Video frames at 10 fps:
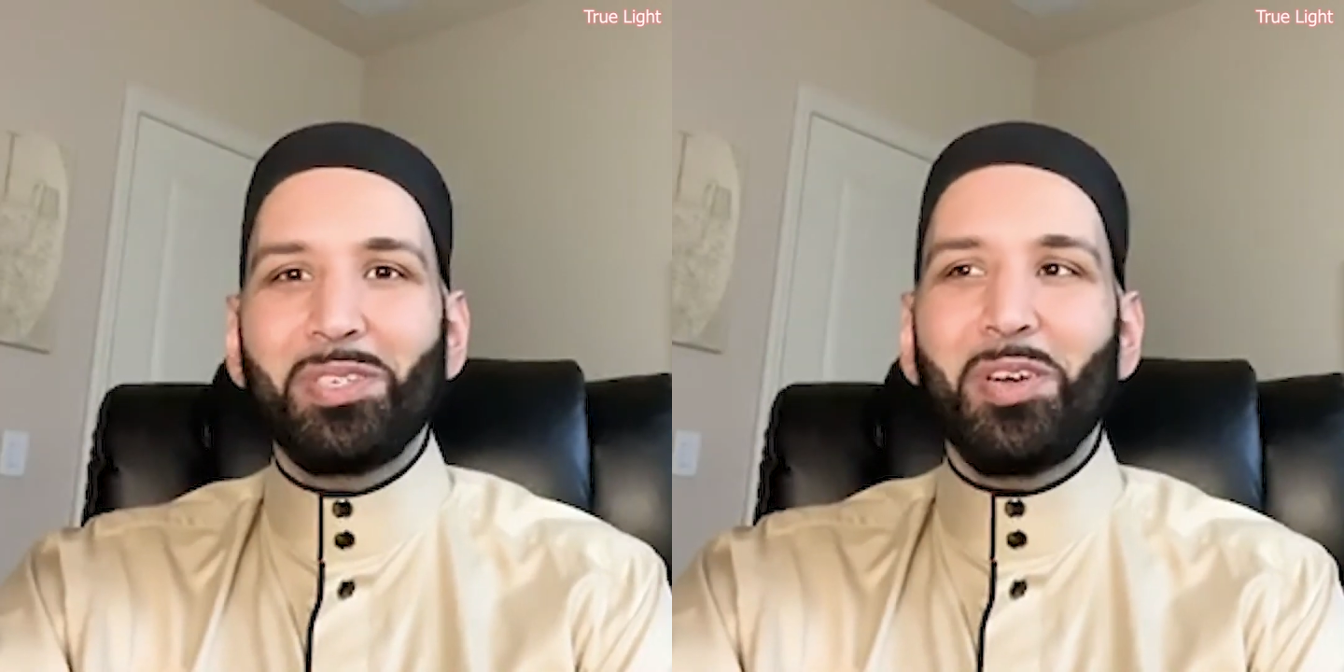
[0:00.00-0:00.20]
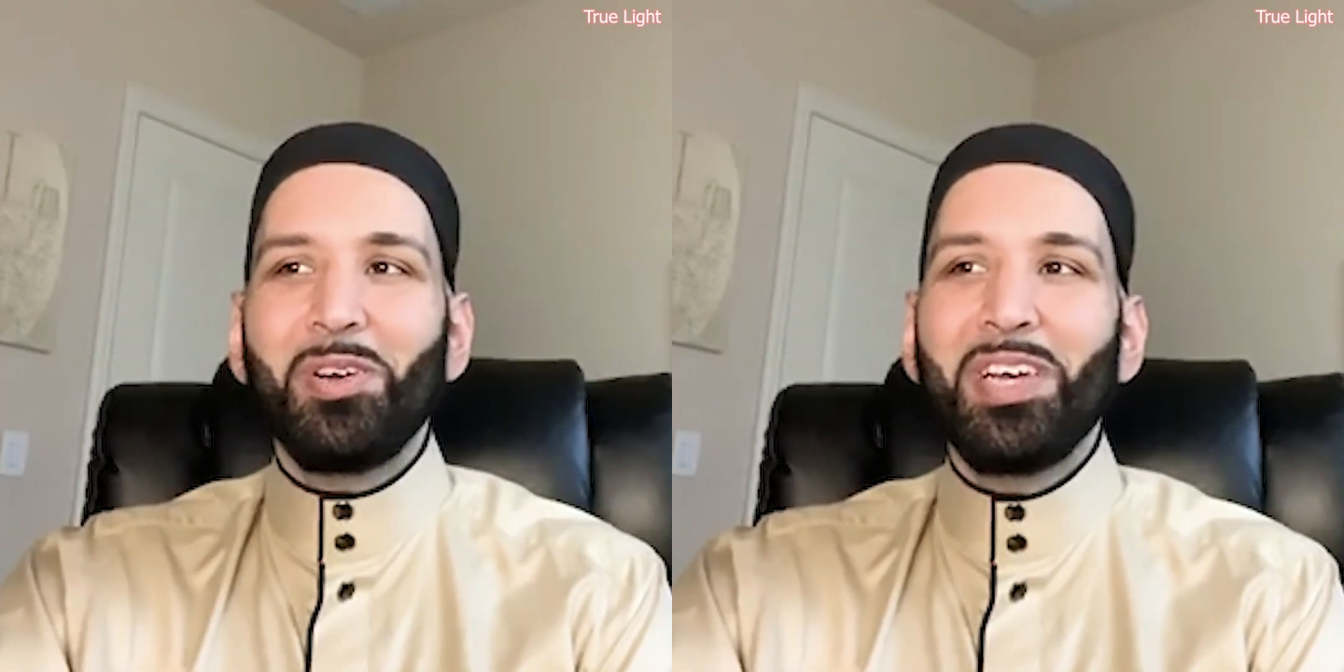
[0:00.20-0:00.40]

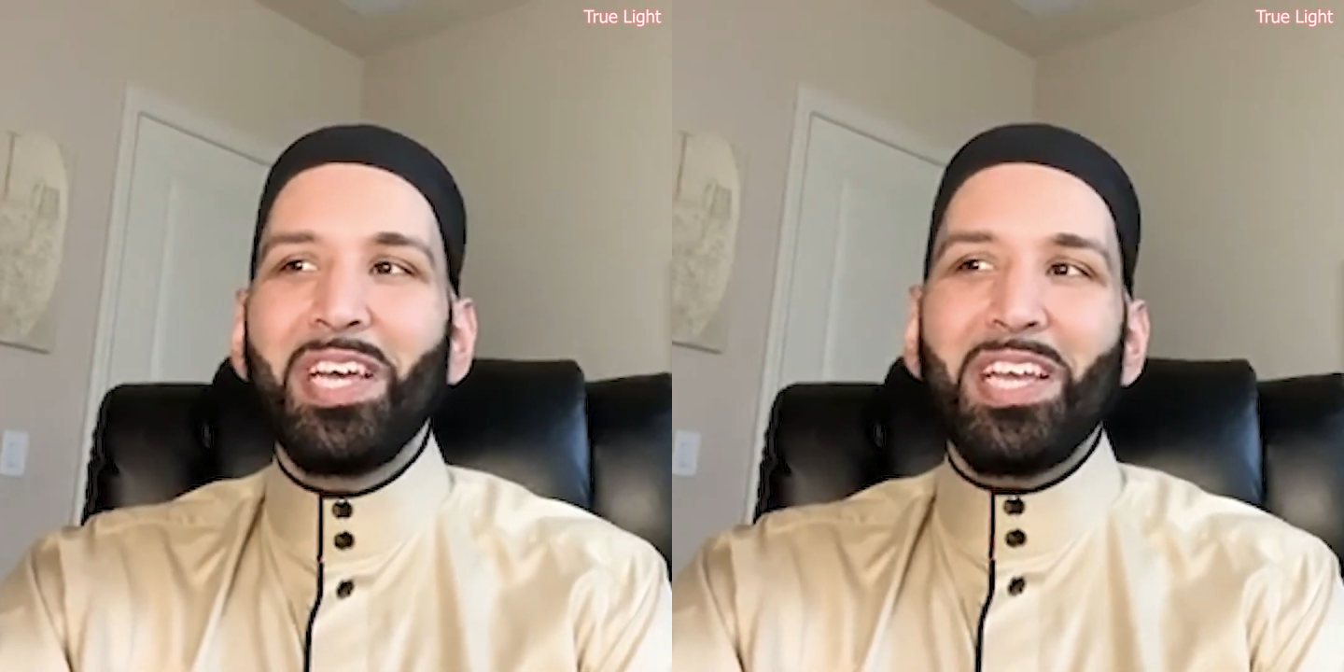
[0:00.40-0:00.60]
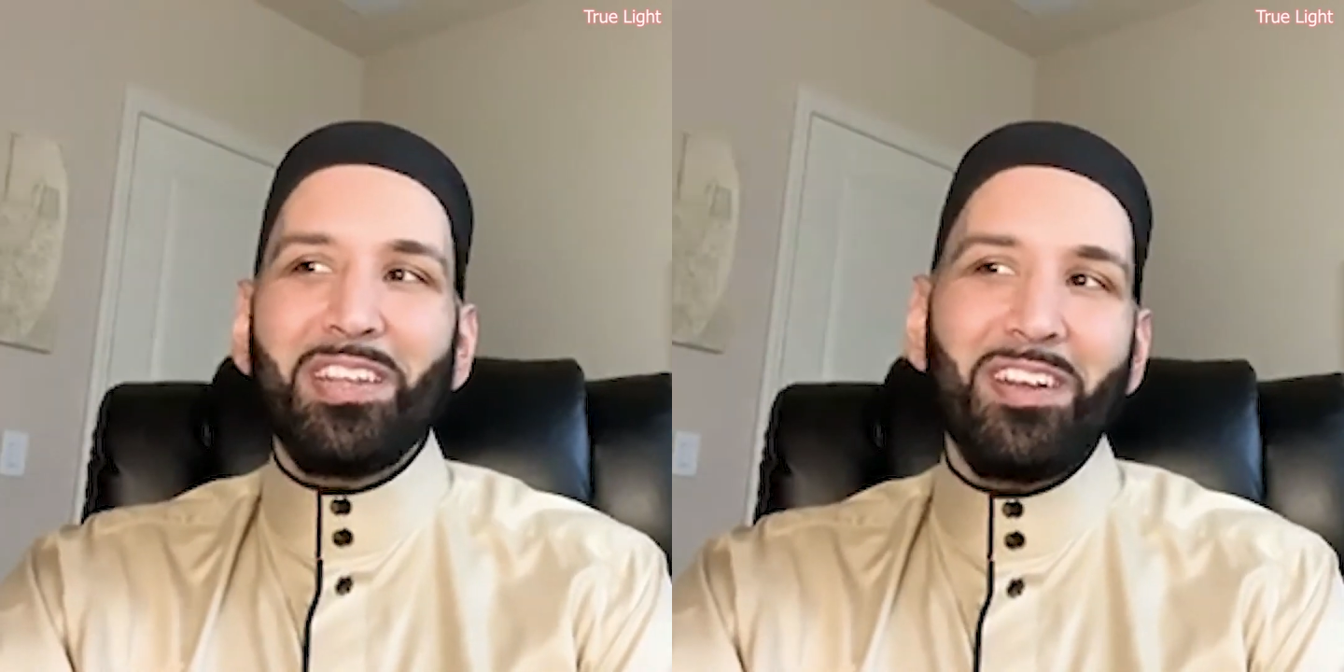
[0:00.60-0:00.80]
So
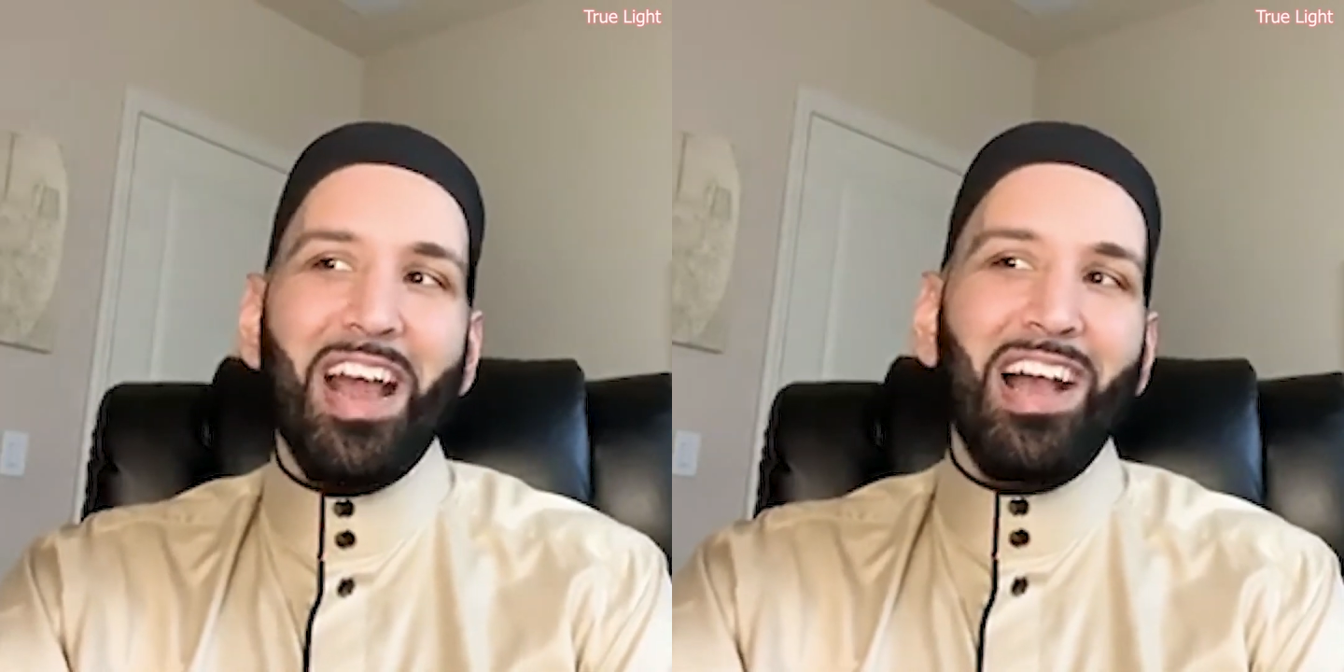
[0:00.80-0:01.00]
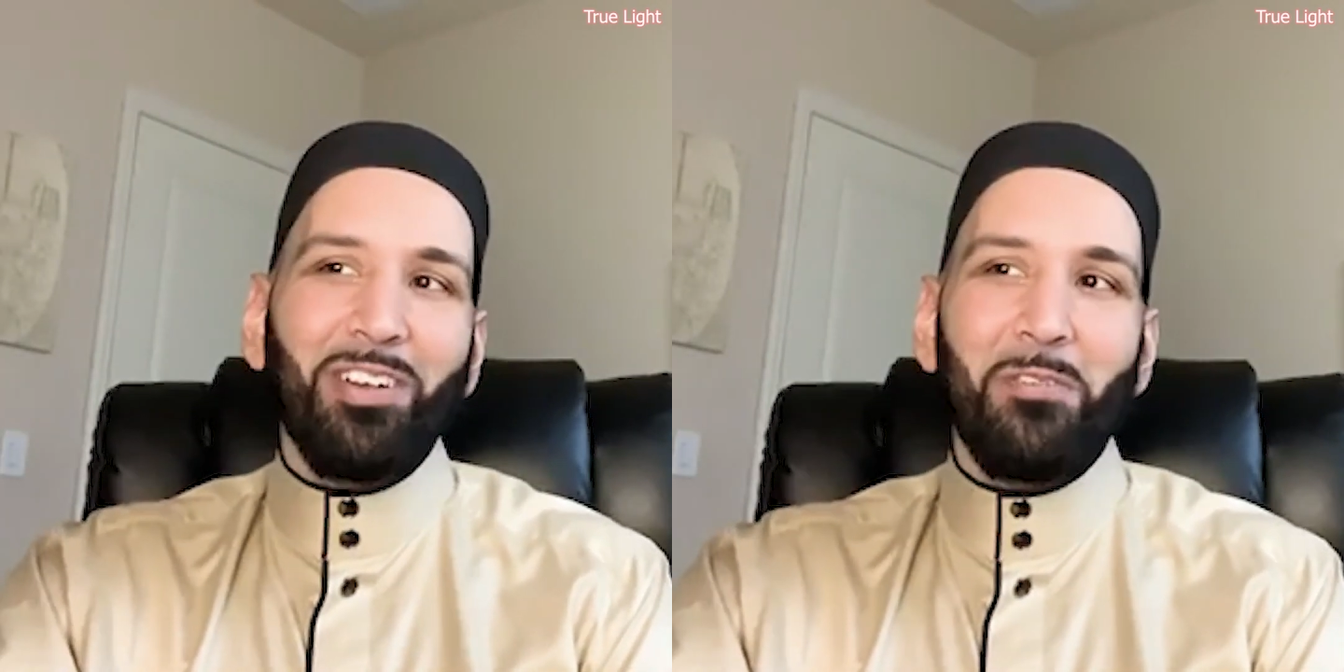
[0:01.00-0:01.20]
you're
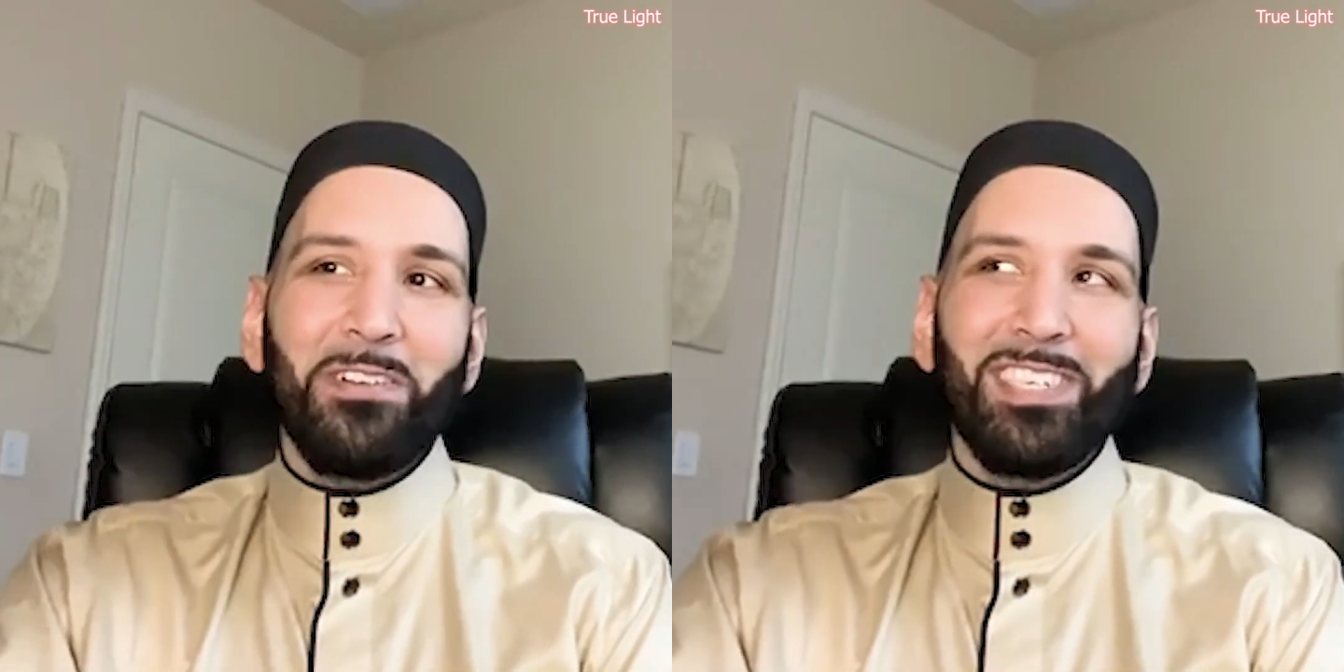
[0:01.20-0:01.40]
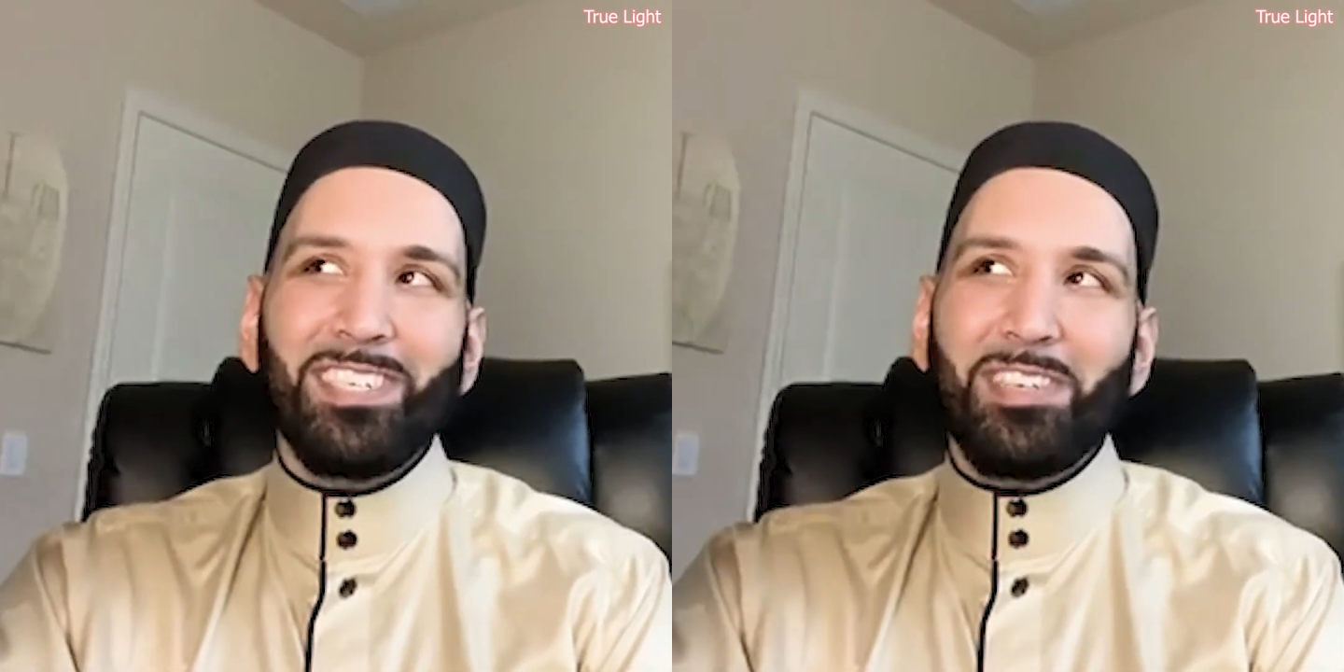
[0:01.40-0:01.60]
not
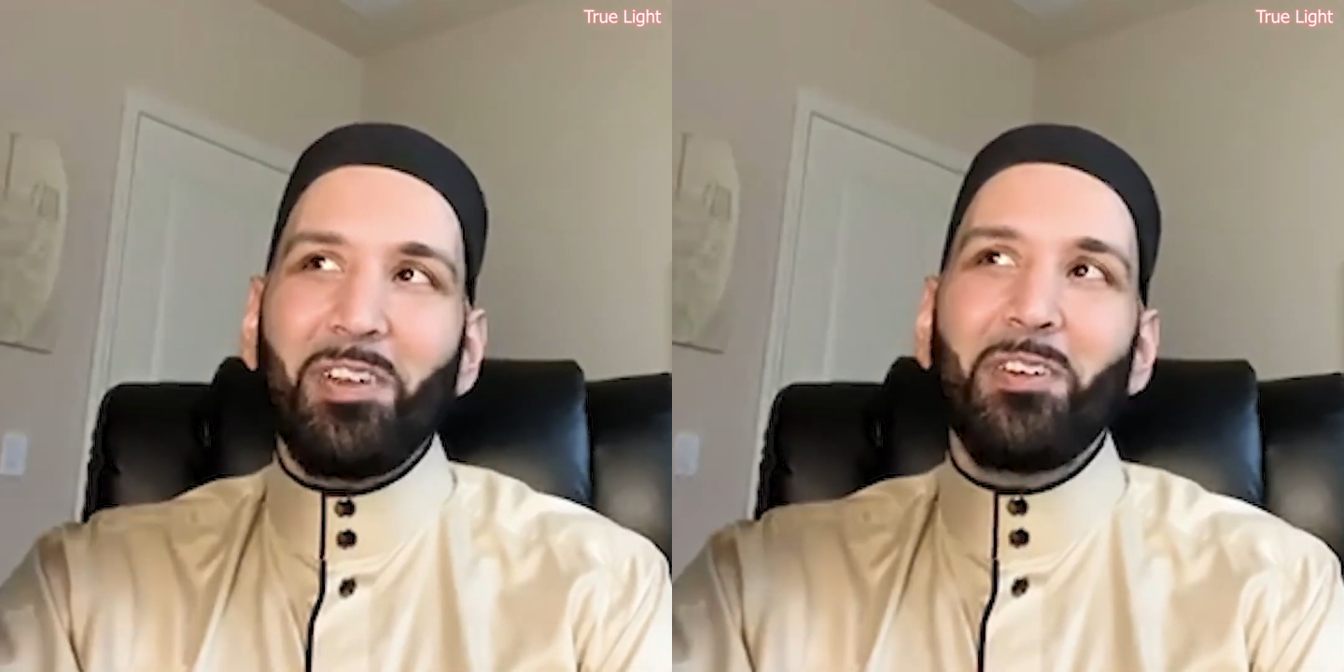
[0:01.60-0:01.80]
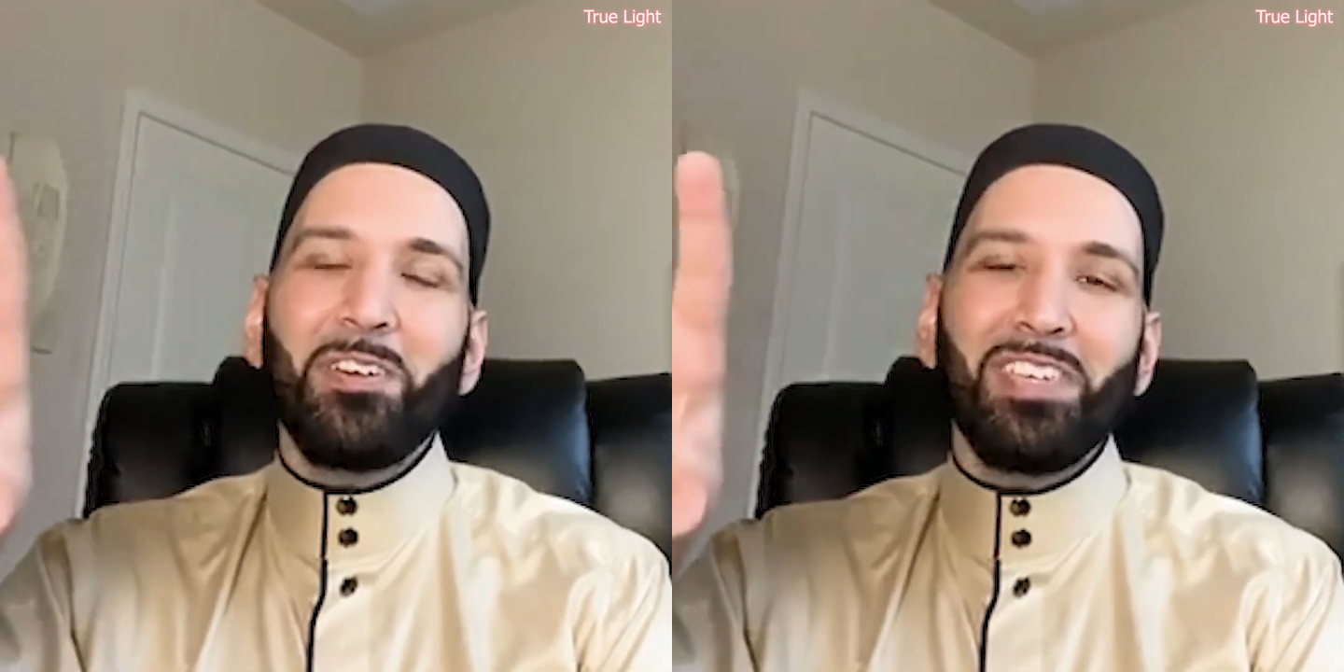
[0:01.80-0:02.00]
going to
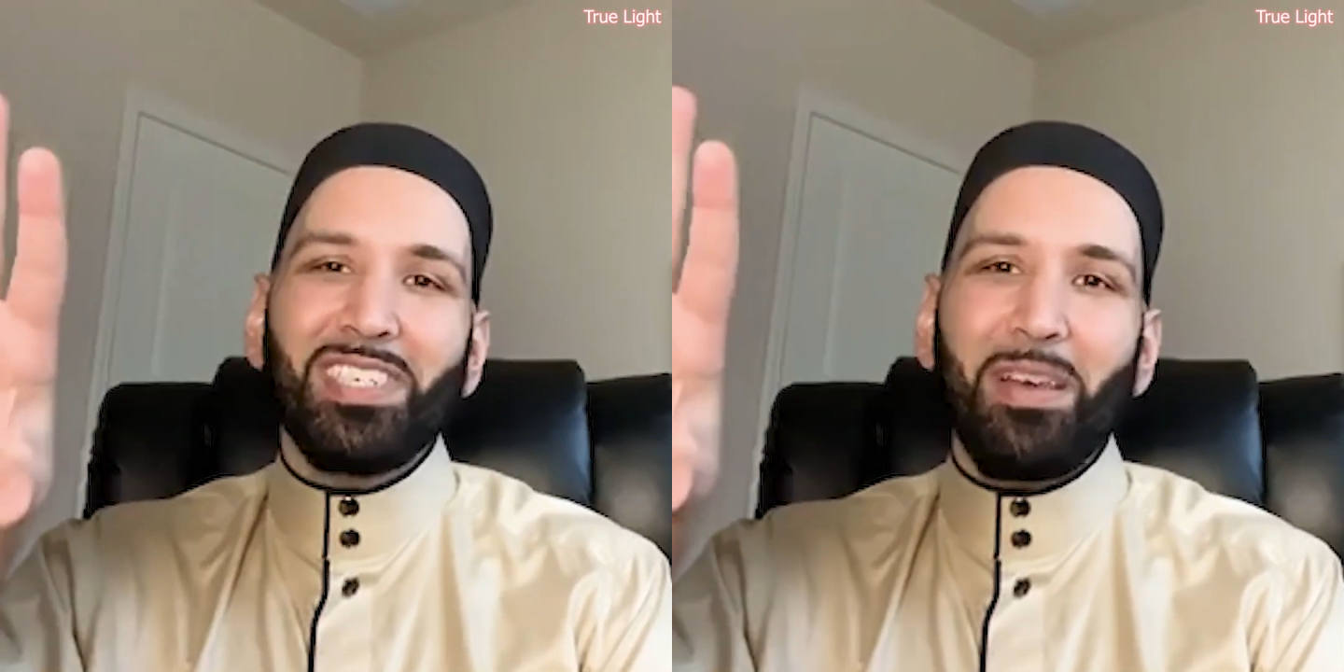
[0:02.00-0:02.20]
turn